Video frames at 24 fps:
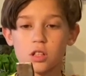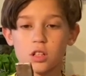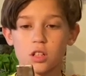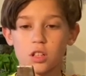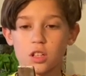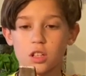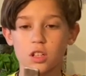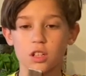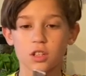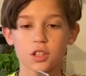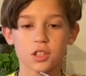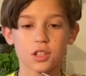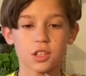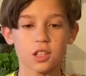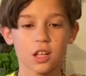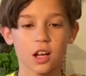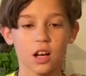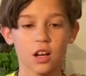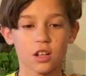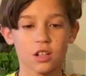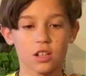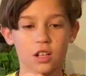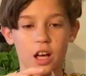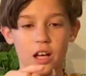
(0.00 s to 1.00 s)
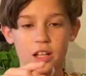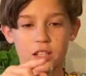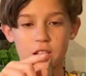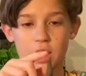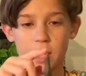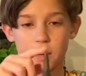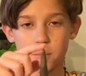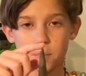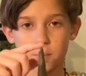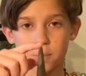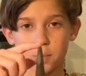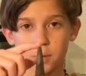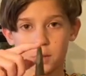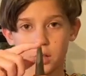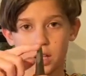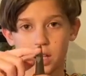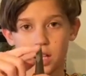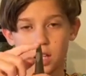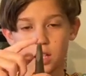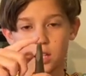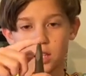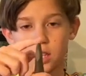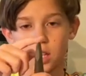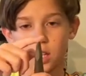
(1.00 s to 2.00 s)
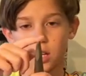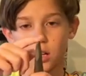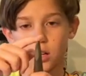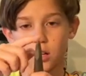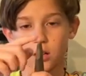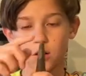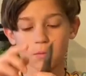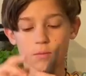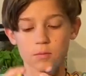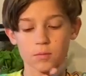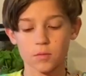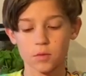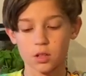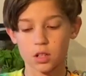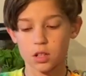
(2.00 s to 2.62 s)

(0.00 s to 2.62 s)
You see how it has that blade there?